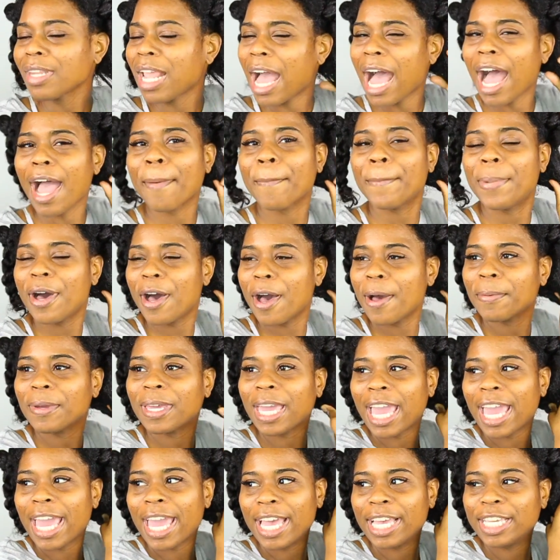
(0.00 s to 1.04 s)
I pump
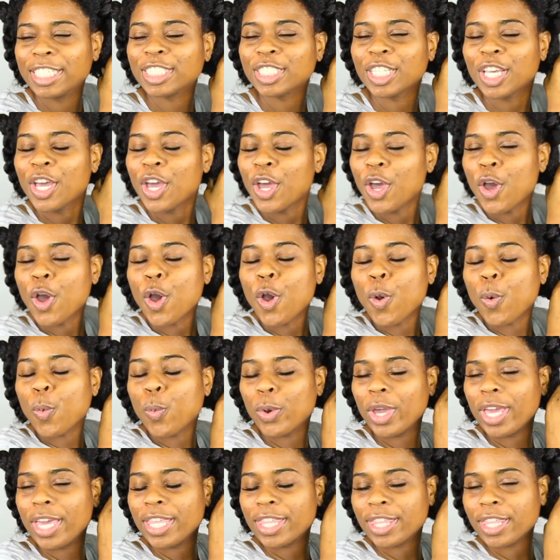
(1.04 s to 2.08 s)
gas
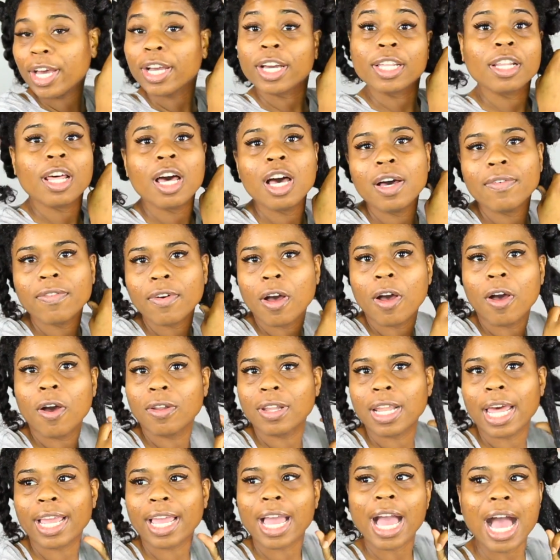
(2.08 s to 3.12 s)
with a glove on.
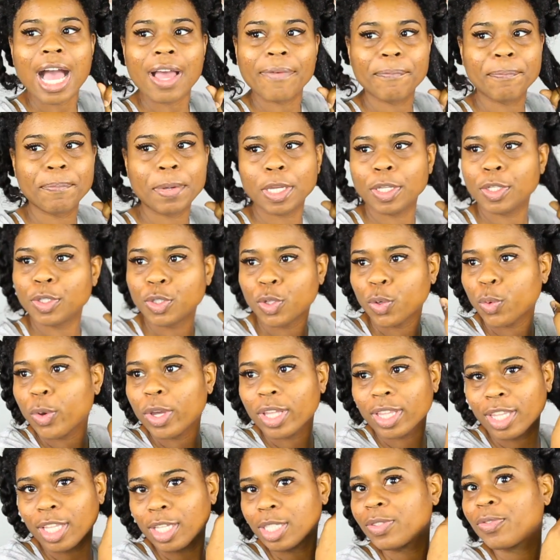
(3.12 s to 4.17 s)
Like, I've been
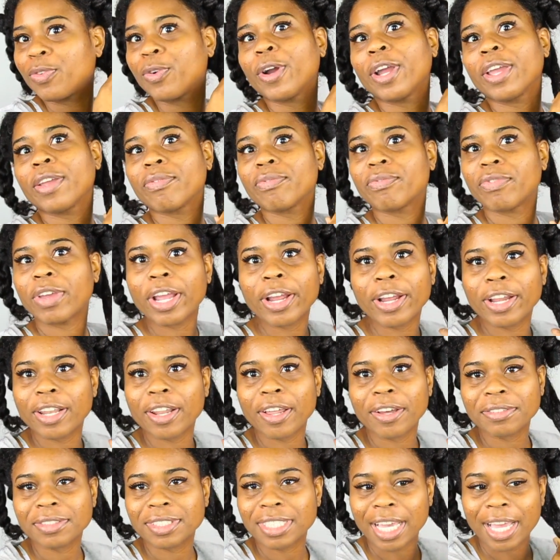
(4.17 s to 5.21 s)
doing this for a very
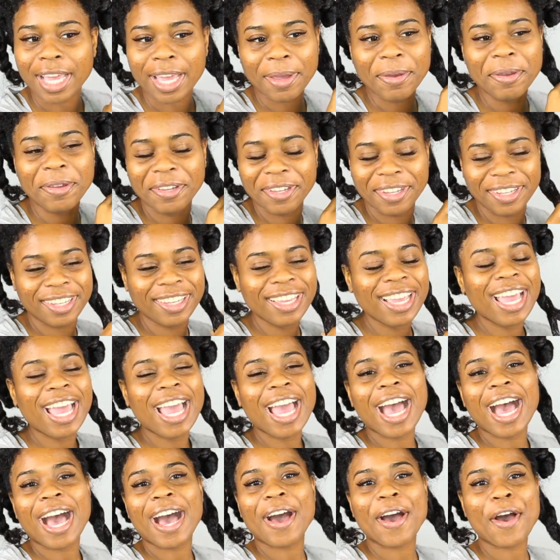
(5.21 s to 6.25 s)
long time.
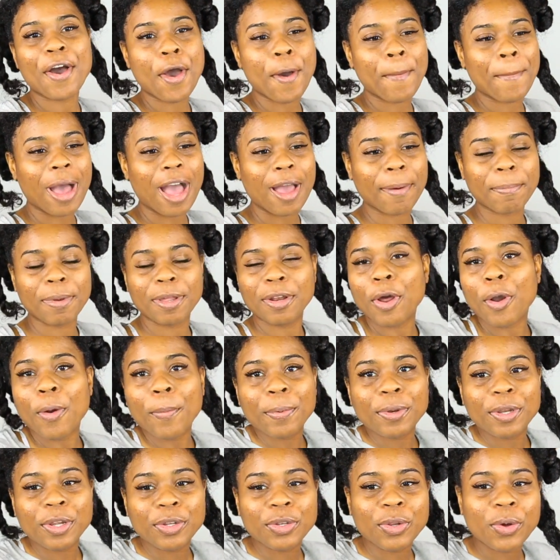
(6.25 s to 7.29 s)
I've been
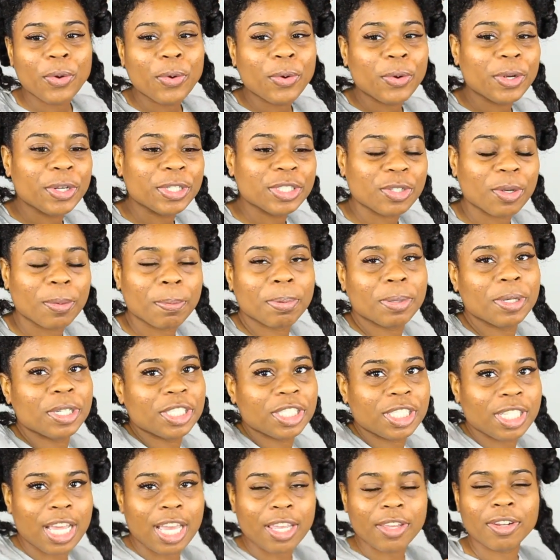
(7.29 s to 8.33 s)
opening doors or
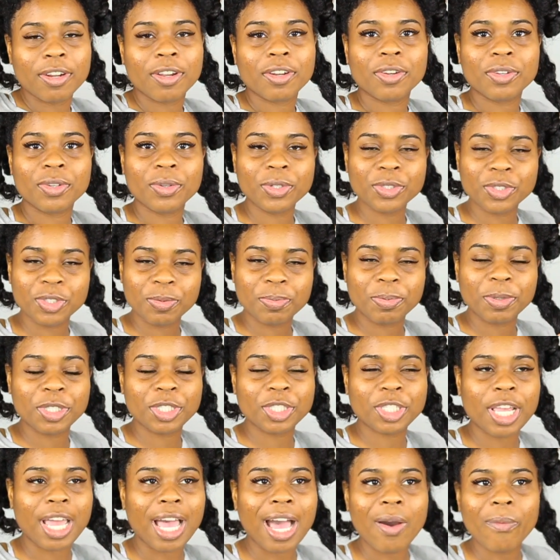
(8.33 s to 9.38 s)
pushing out, you know, the doors you
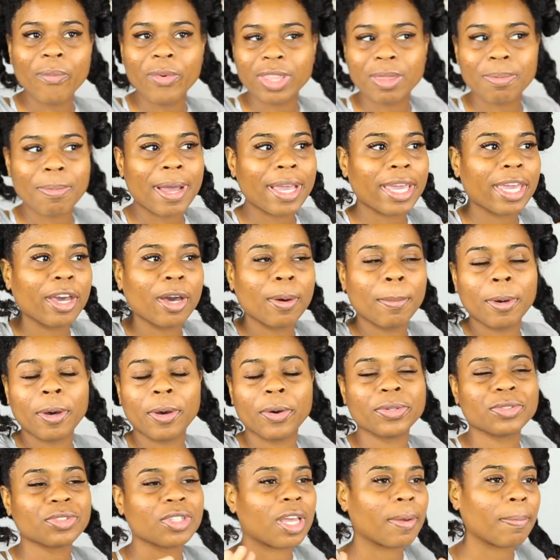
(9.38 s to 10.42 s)
push out with my
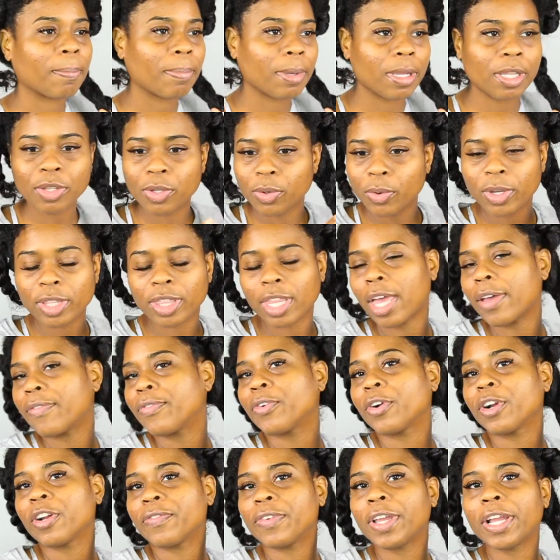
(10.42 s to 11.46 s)
elbows. I've been doing that
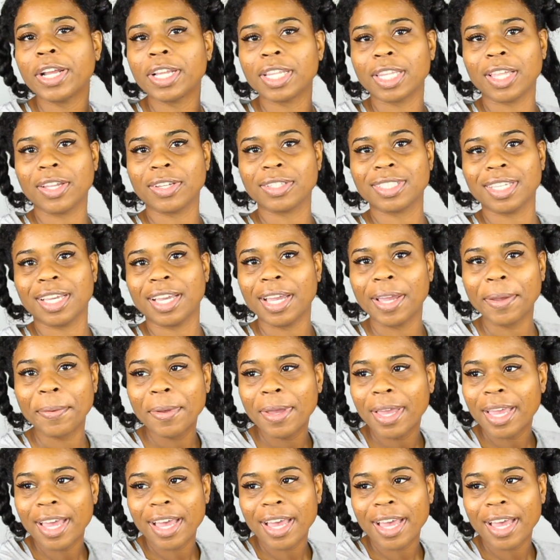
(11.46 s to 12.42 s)
for a very long time.